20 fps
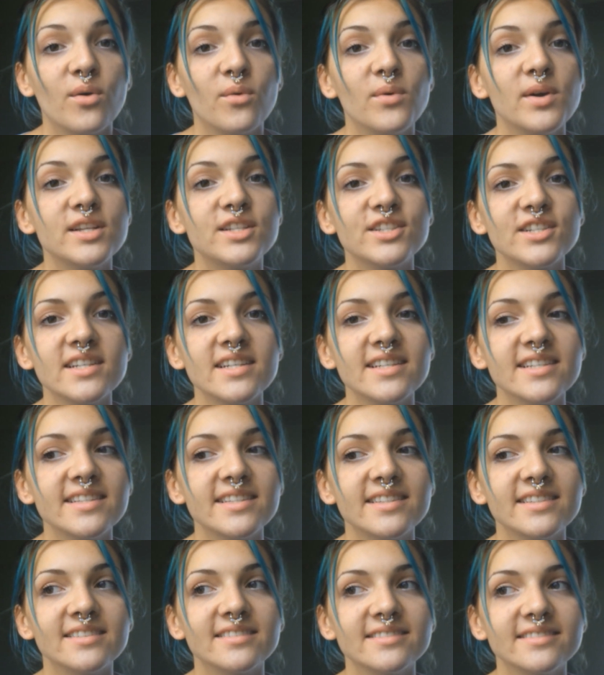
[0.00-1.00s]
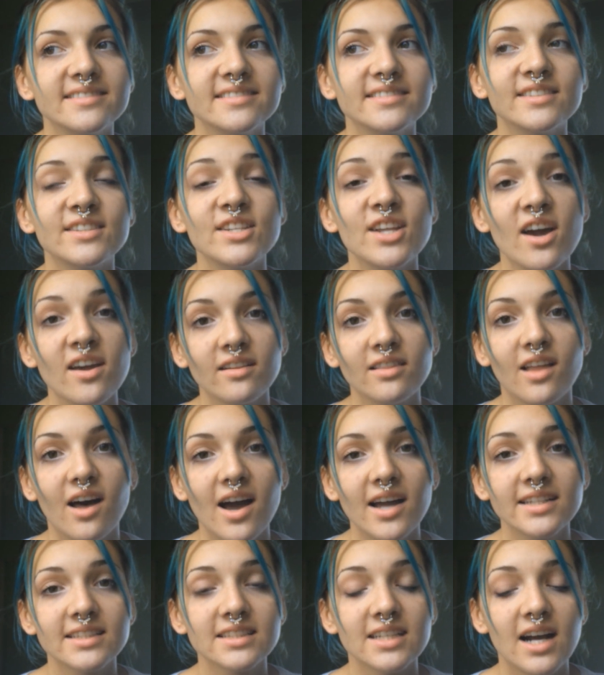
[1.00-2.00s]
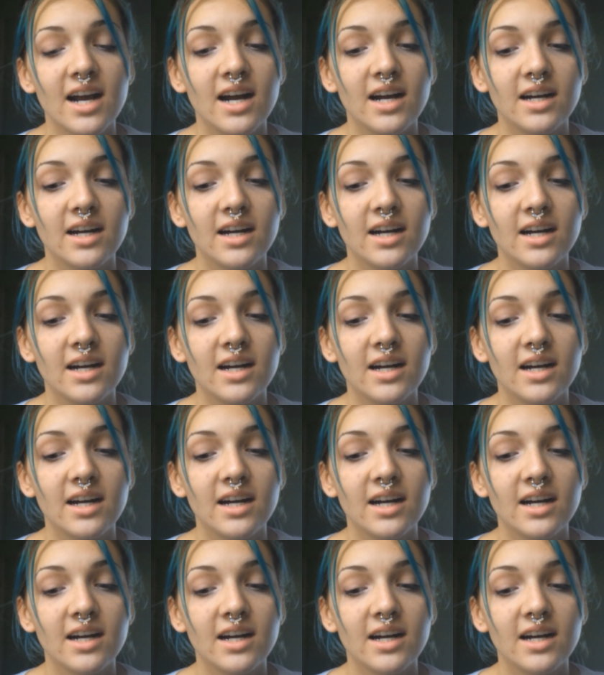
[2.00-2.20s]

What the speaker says: which is not a lot.